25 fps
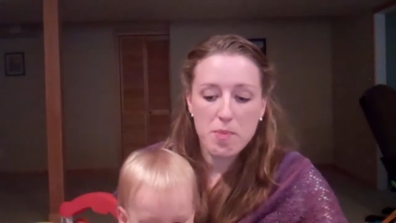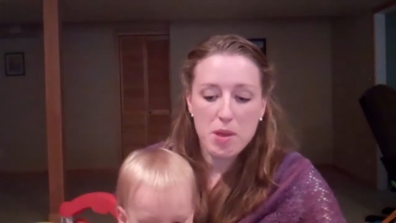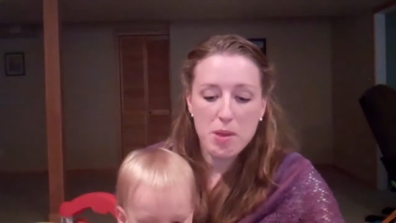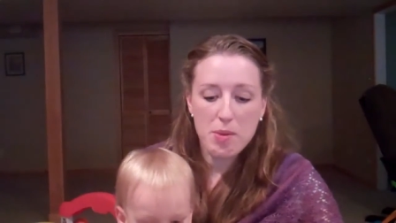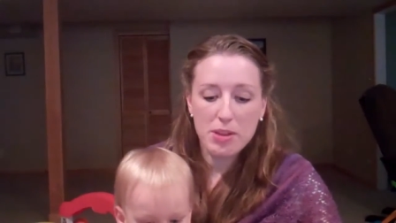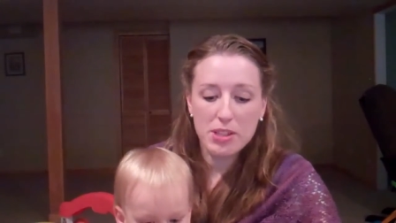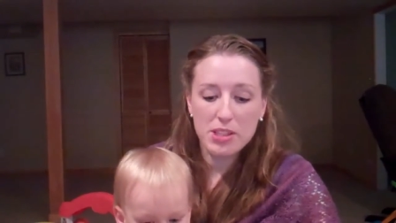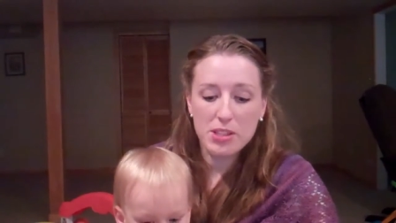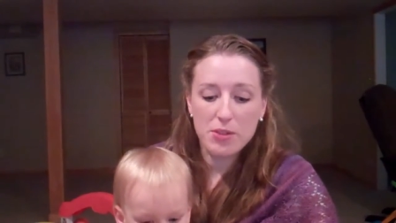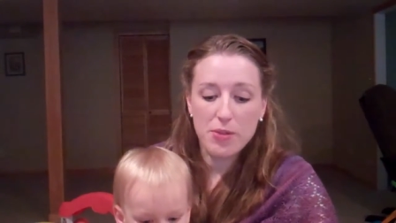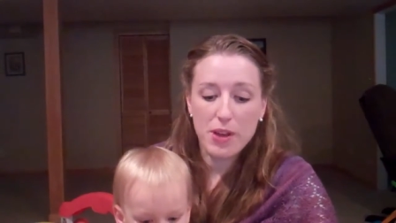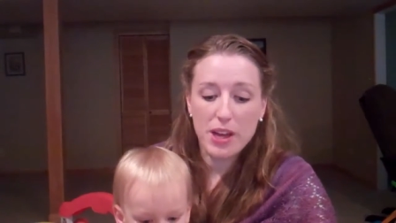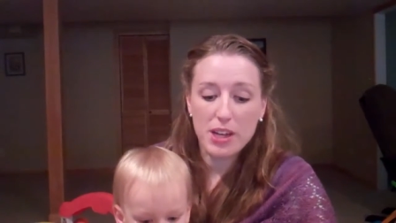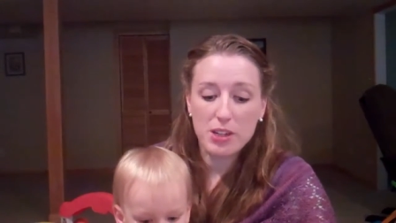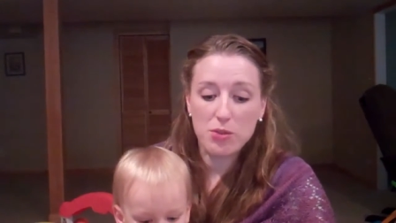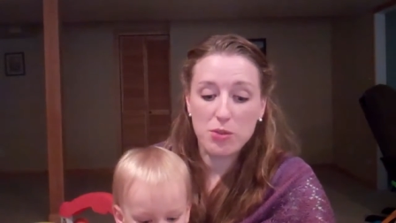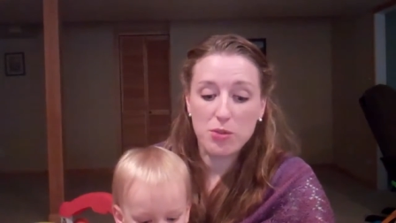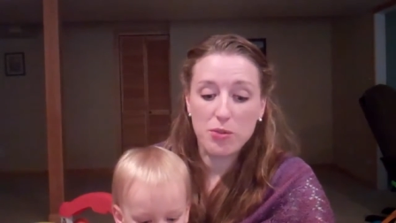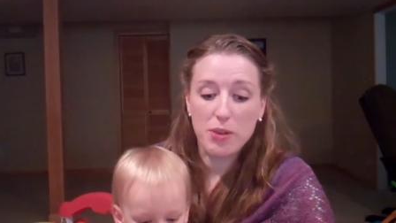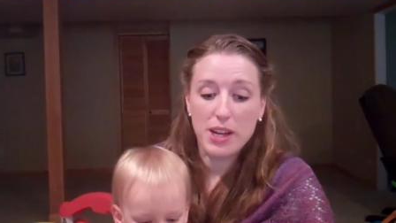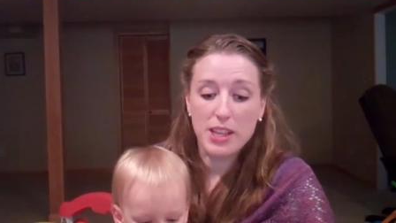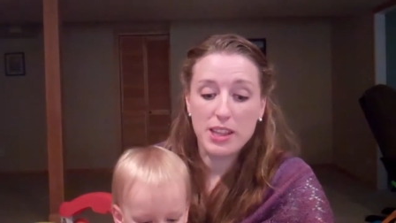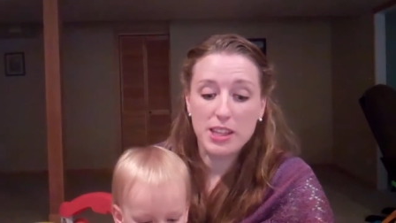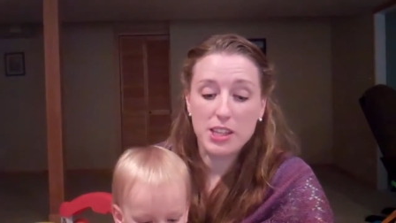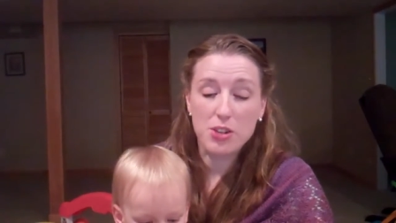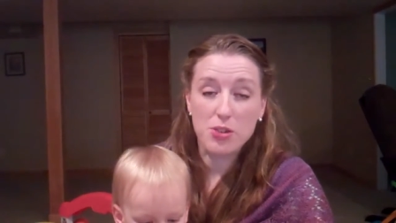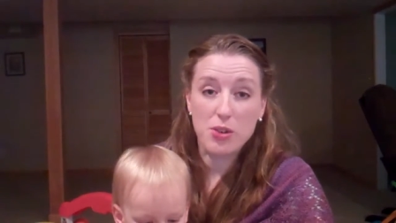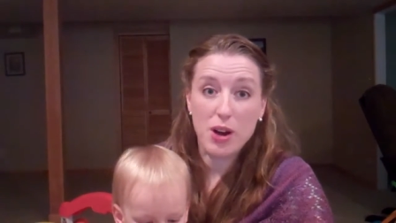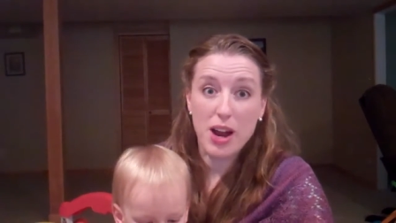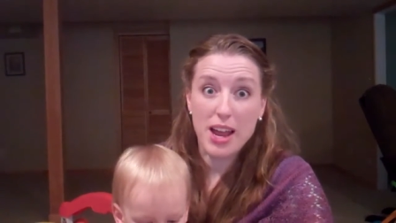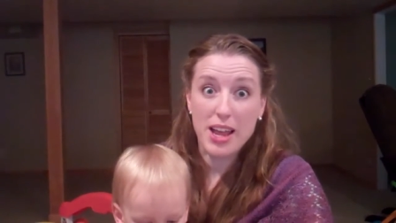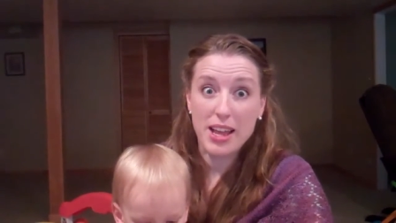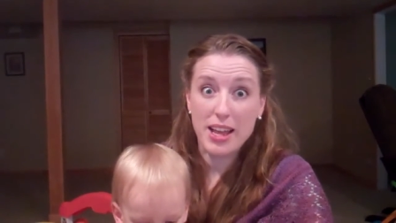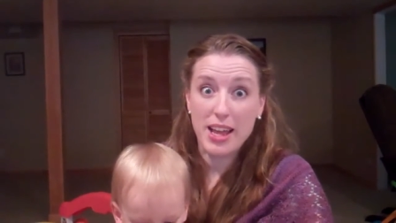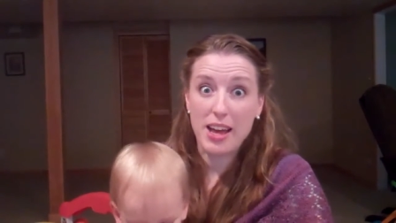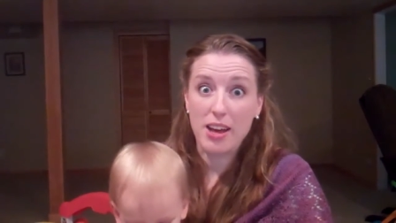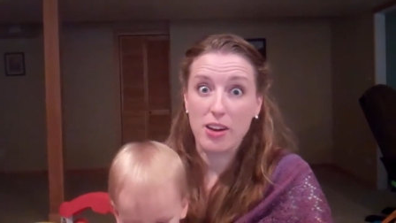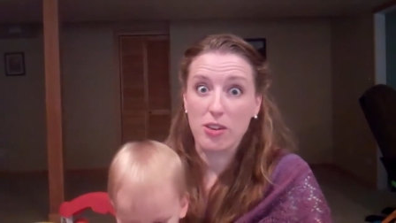Maybe it's the fact we're finally
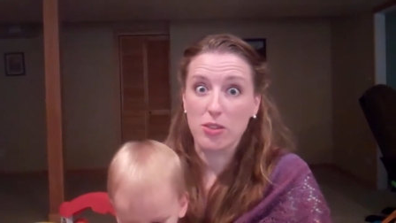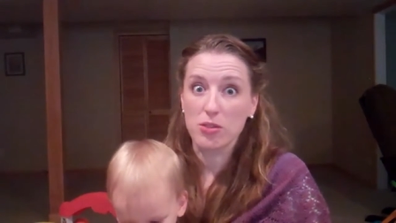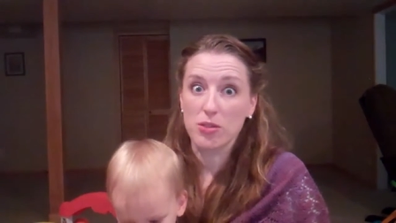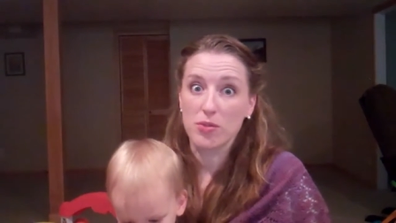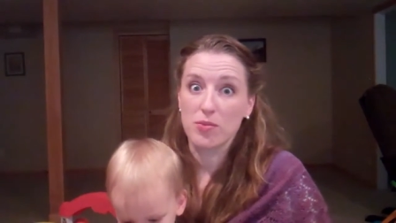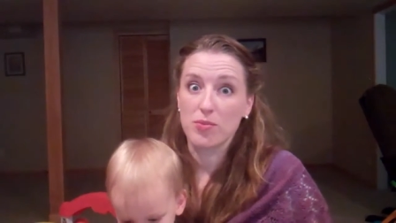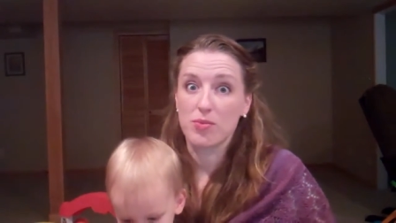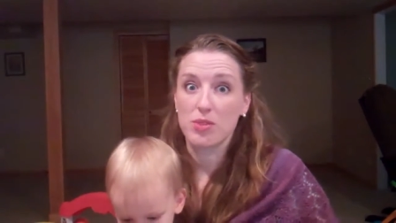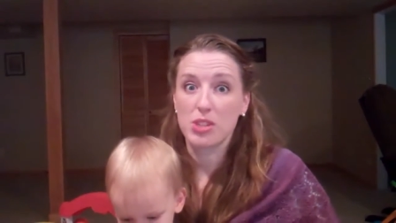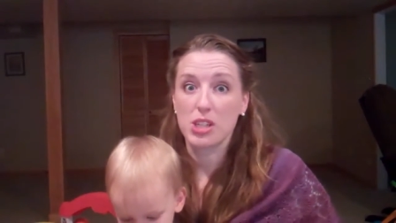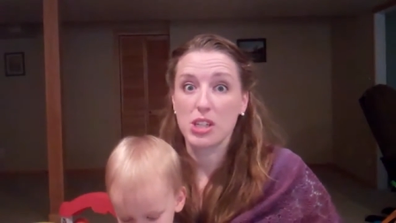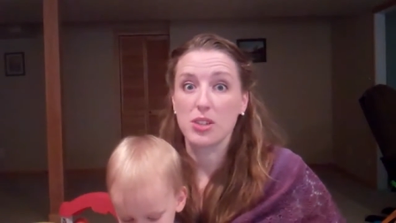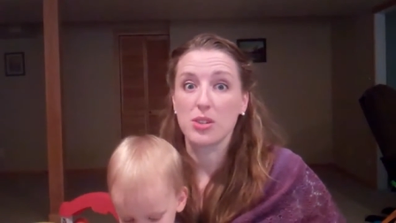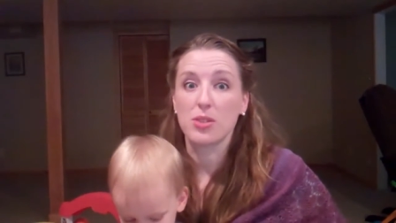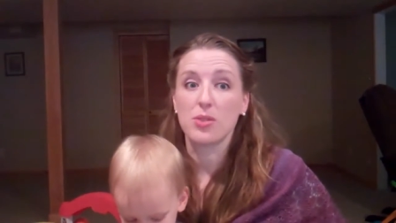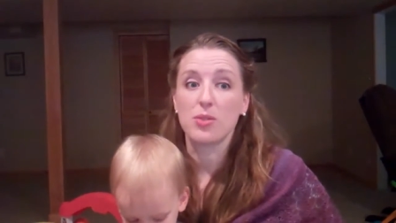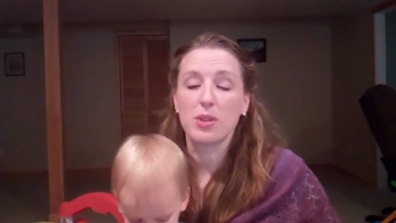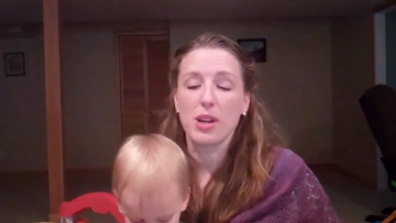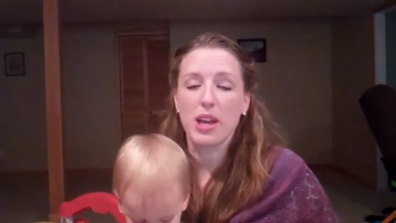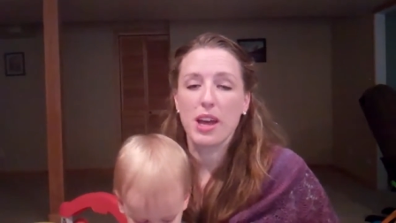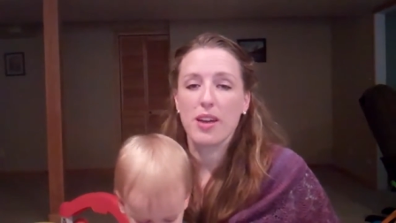drying out, too.